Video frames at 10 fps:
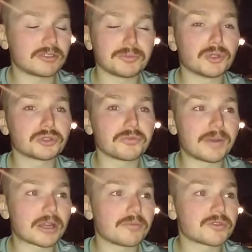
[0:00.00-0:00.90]
More stuff
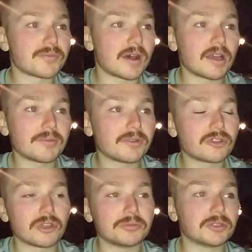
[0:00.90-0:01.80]
might come to mind, but in
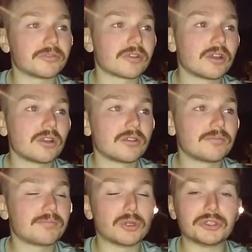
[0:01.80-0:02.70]
terms of
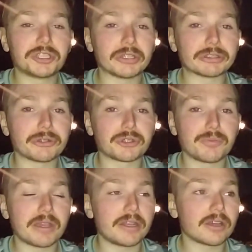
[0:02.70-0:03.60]
putting shit on social
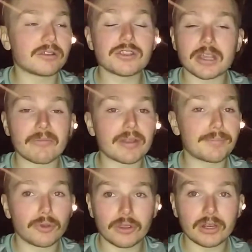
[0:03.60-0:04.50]
media, generally
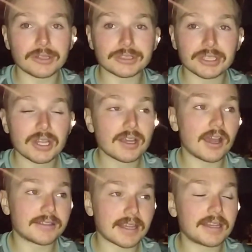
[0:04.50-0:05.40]
pointless.
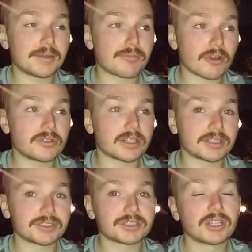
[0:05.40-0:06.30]
Attending
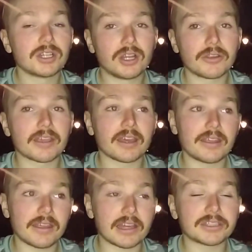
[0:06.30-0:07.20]
protests, okay,
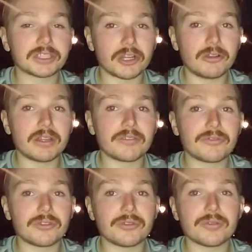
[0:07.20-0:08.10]
yes, only
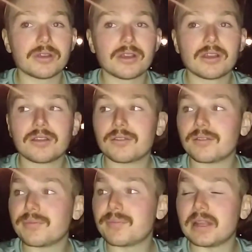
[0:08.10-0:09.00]
if you
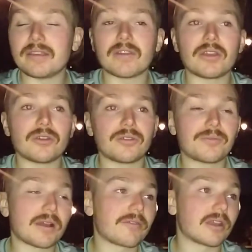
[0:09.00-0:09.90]
believe that you're
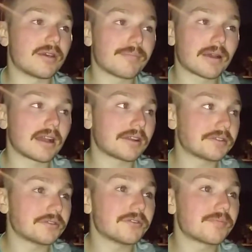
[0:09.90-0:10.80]
having an
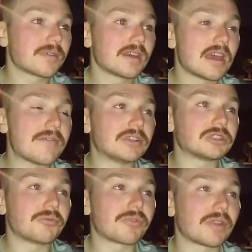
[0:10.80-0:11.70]
impact, or if it's
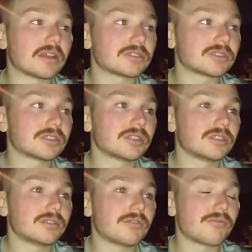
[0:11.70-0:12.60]
something that's
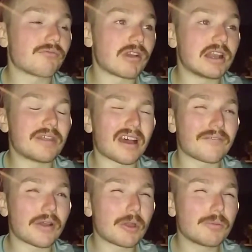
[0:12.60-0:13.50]
really that
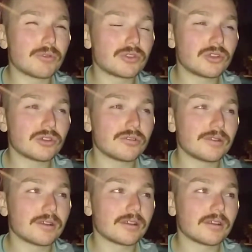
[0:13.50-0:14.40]
valuable to you,
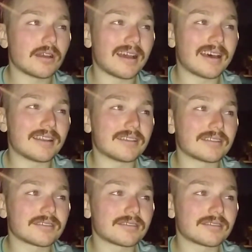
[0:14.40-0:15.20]
and